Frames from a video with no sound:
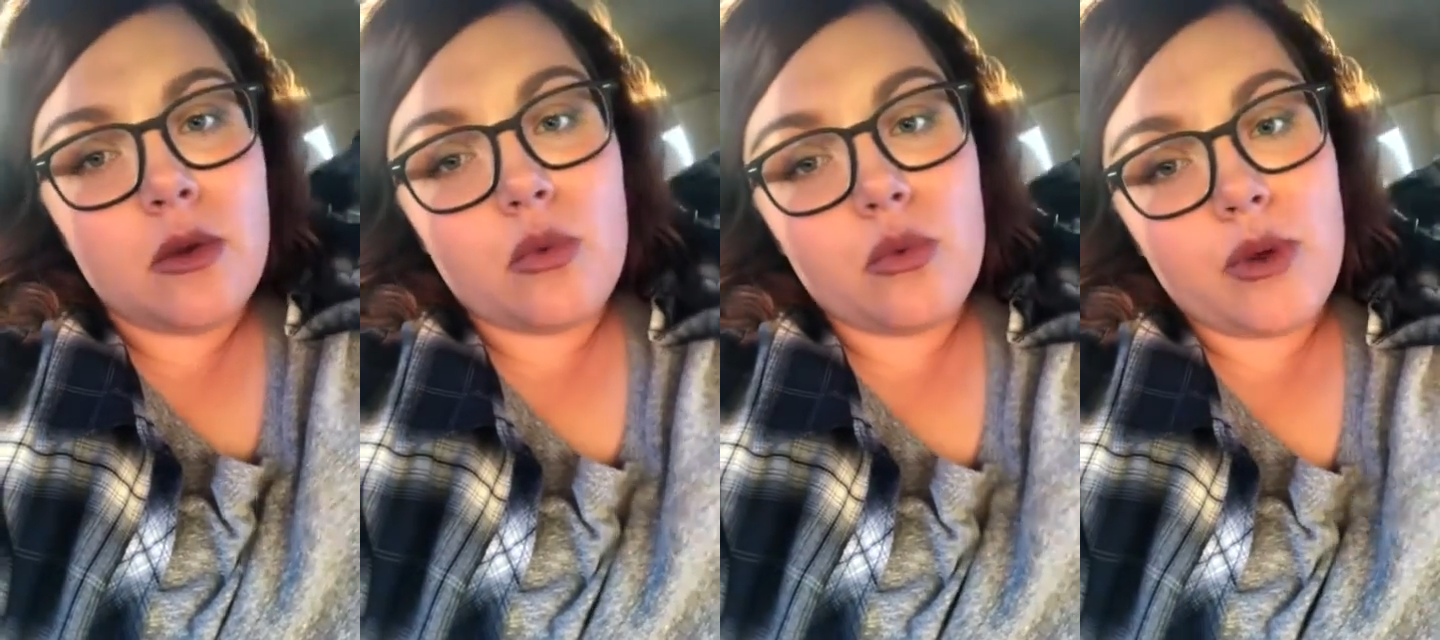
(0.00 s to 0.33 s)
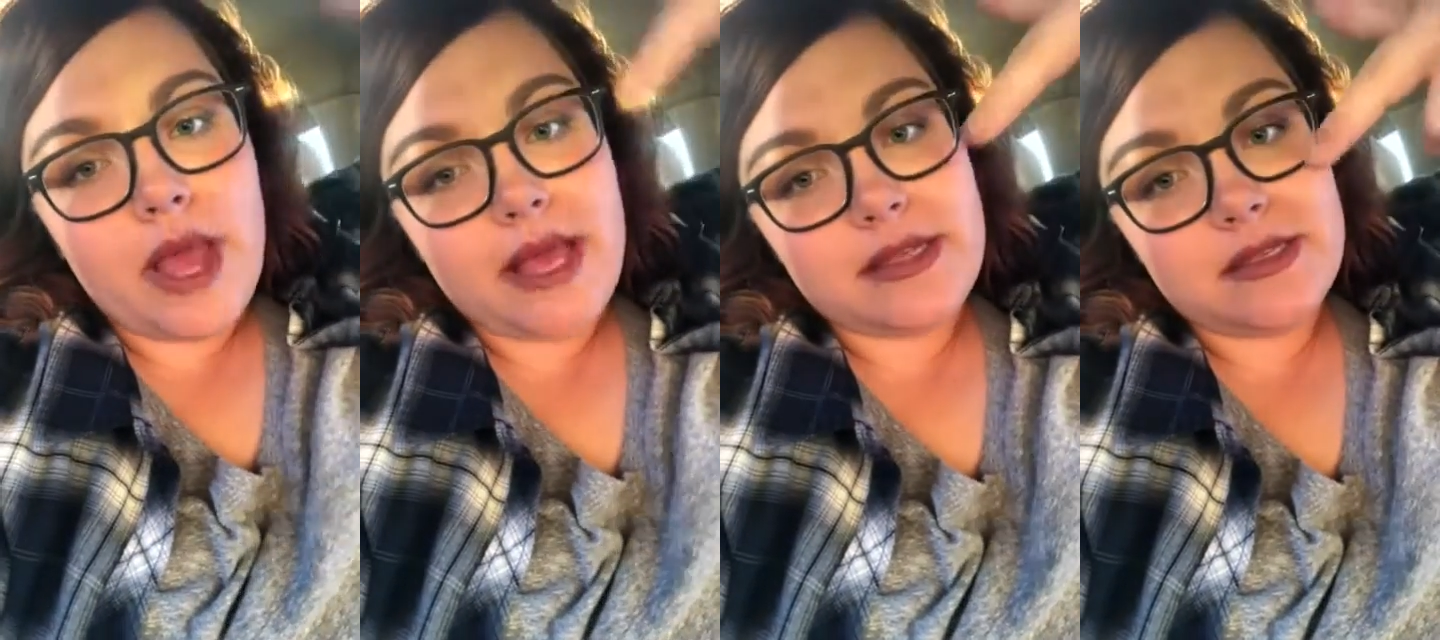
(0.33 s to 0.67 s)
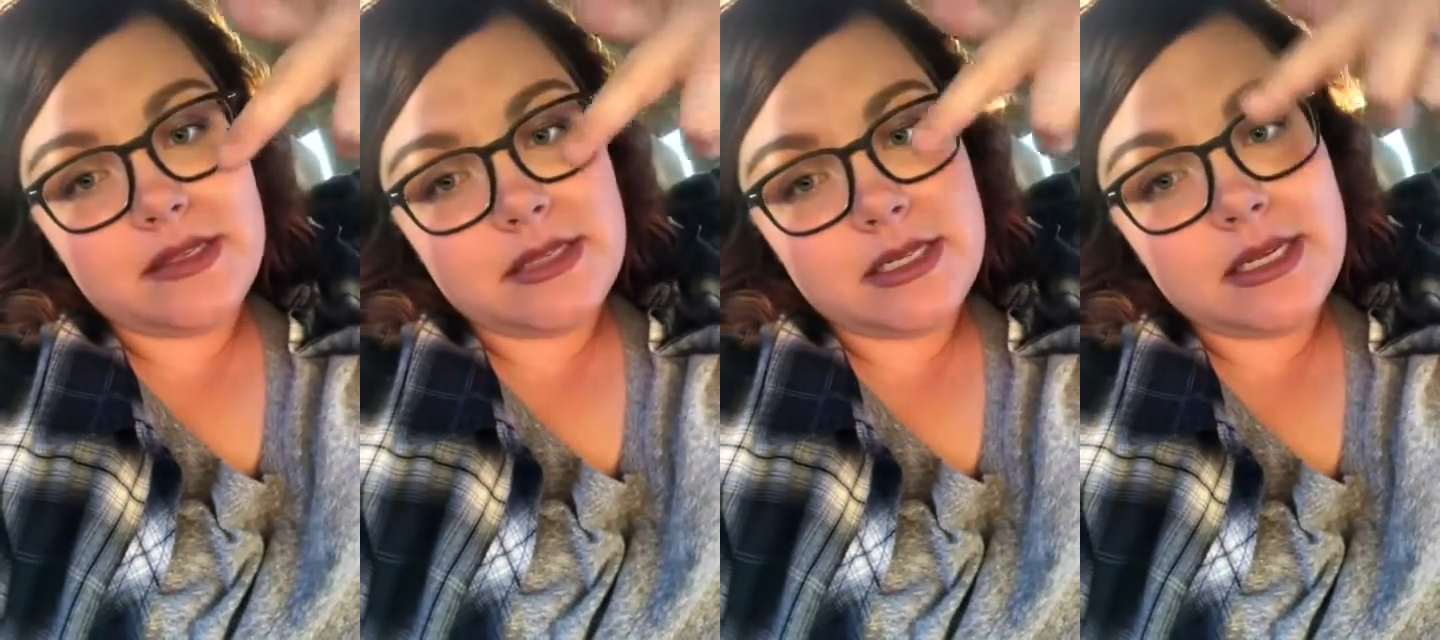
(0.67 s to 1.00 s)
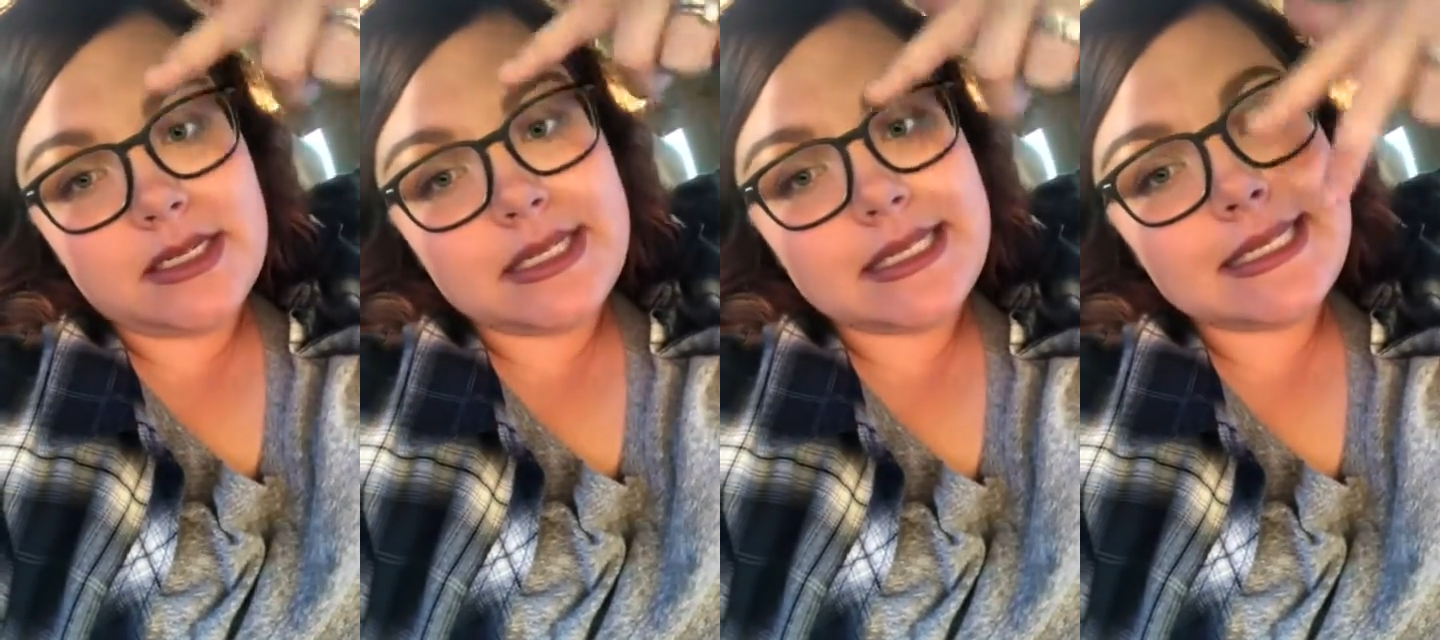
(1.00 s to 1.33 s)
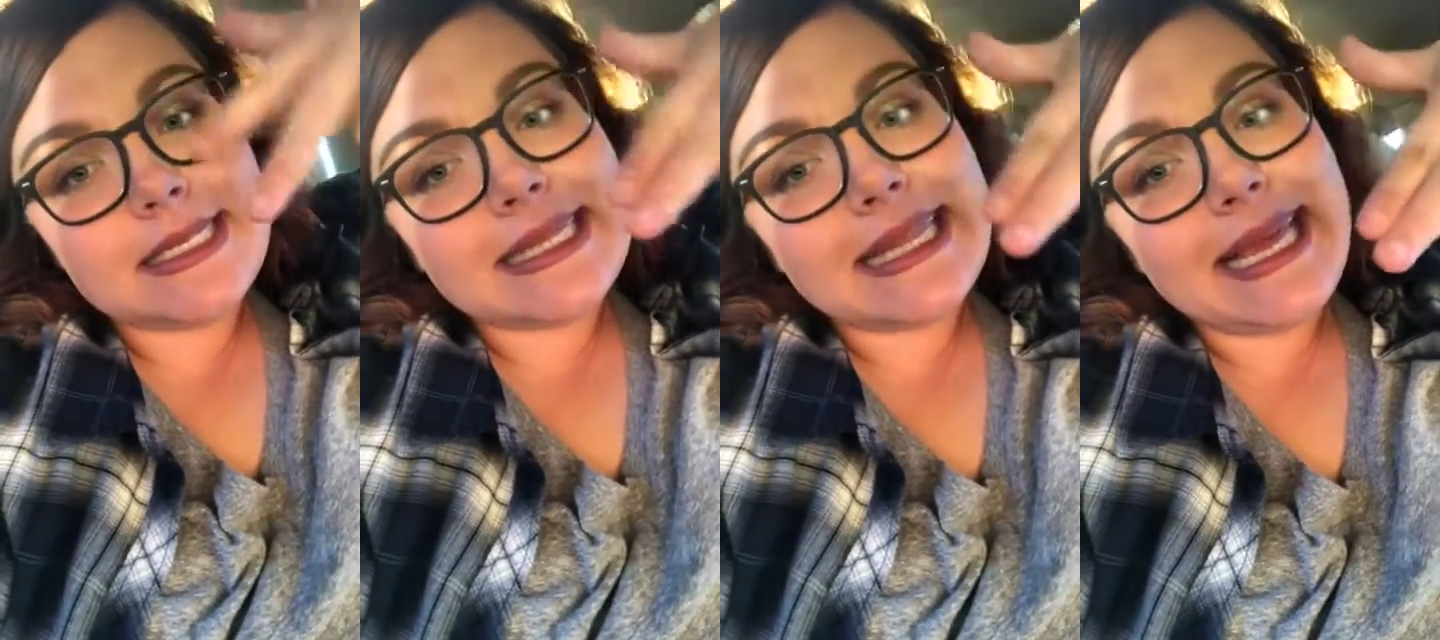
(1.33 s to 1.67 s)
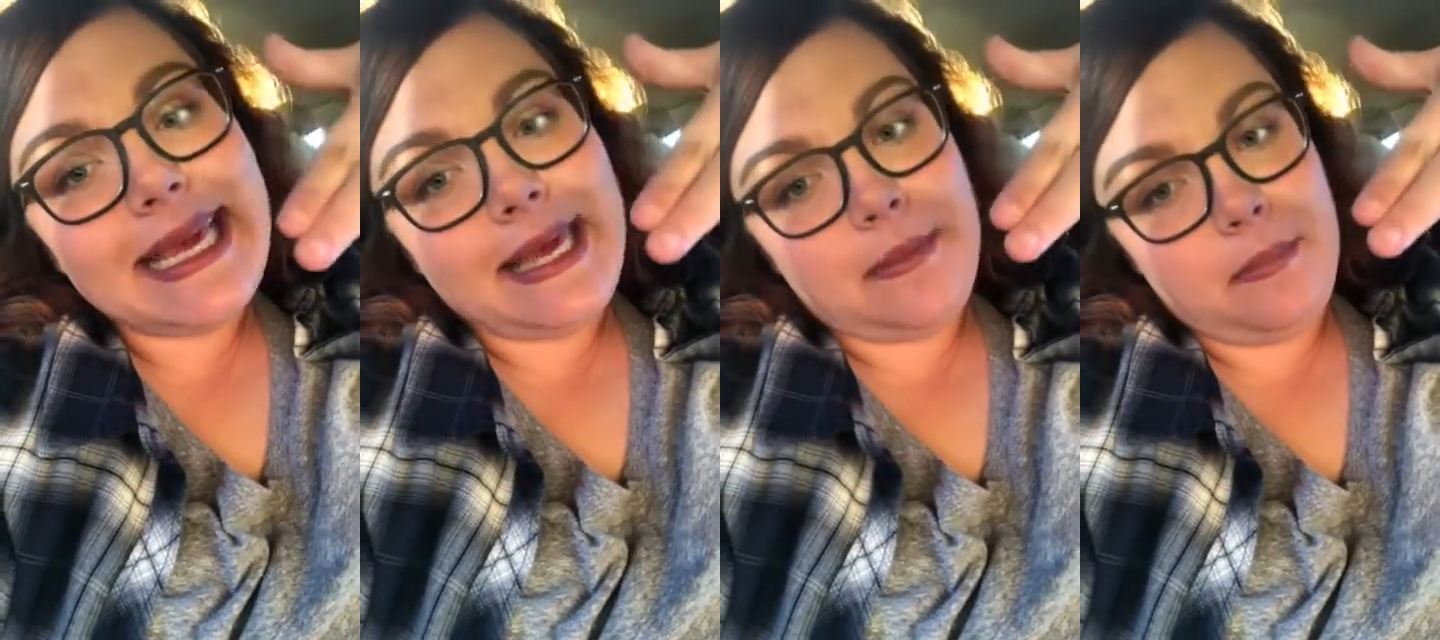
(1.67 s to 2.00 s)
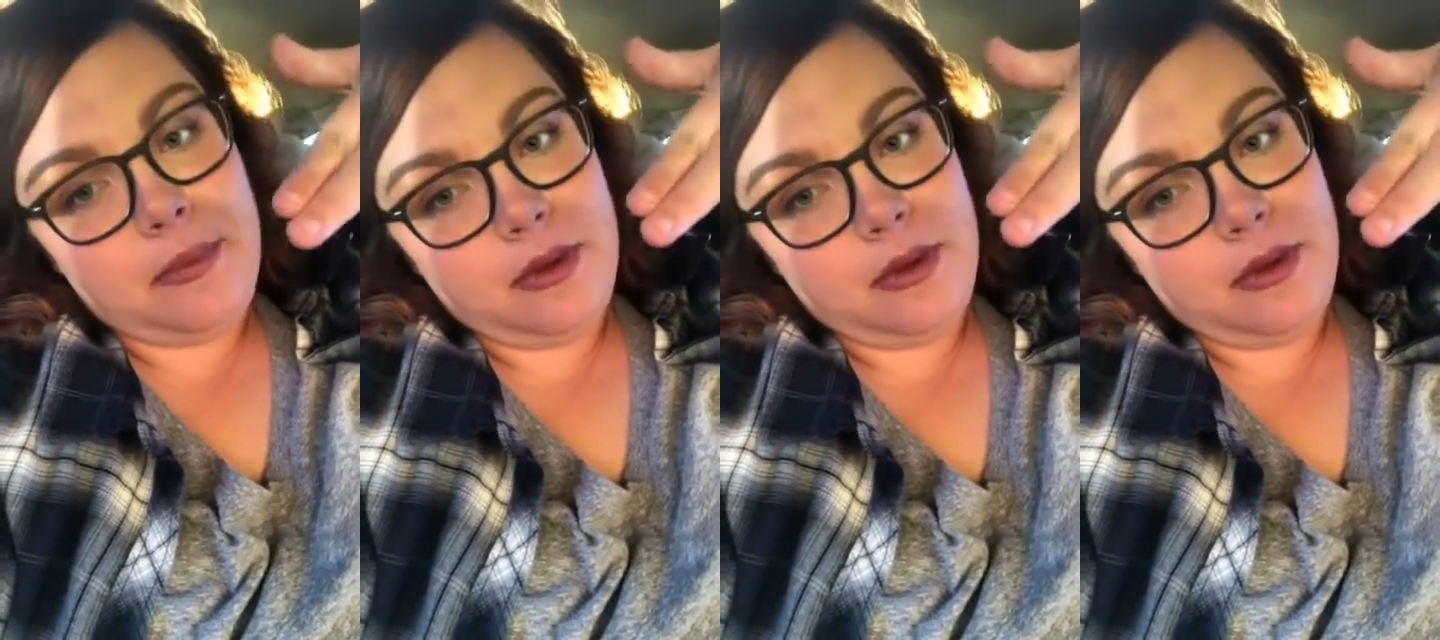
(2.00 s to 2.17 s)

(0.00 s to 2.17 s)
rest, sleep,